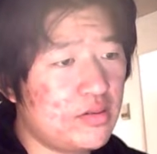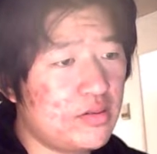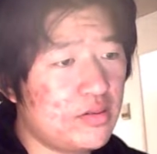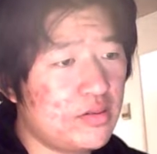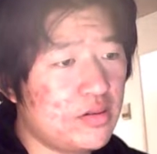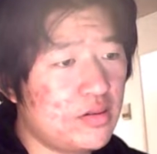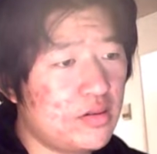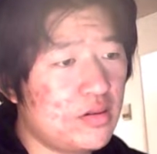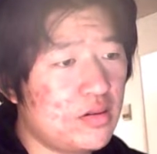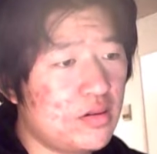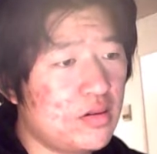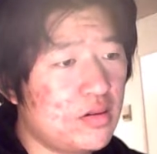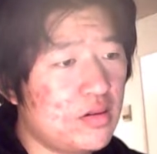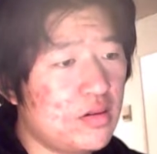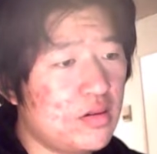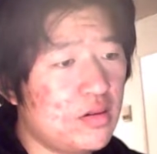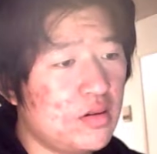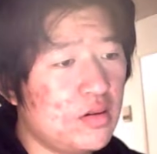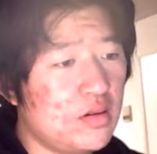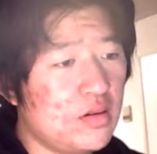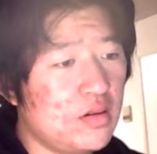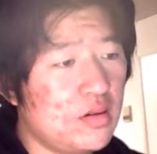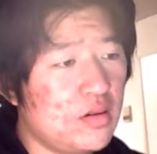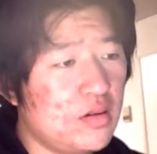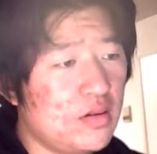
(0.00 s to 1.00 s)

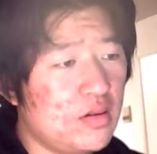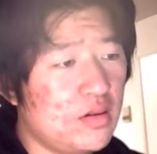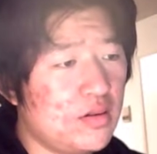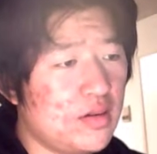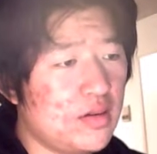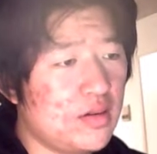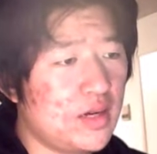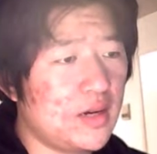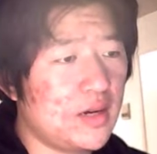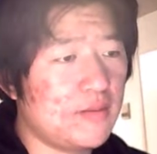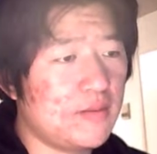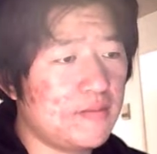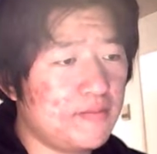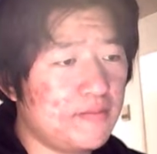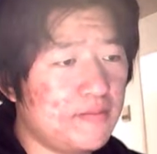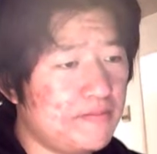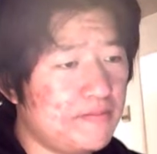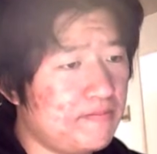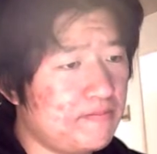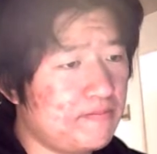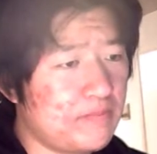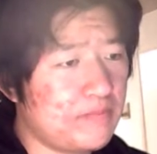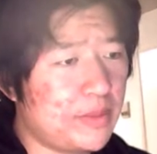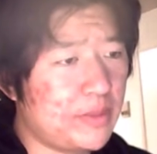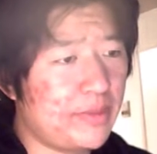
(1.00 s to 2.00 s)
Uh,
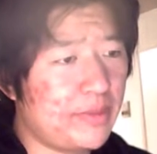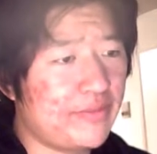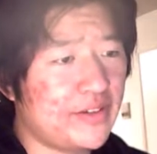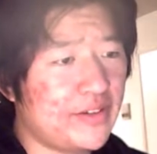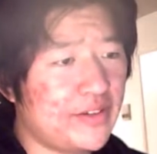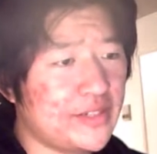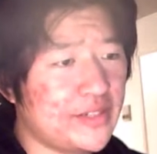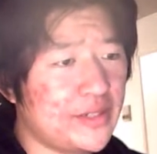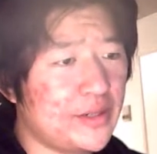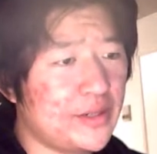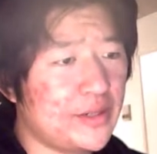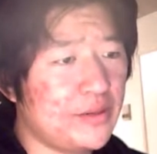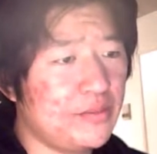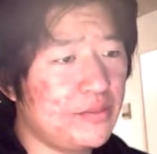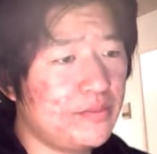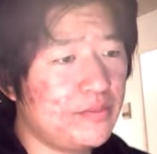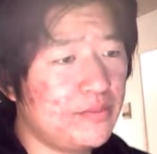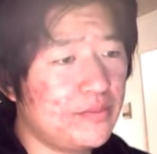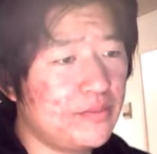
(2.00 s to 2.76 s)
maybe if I say no?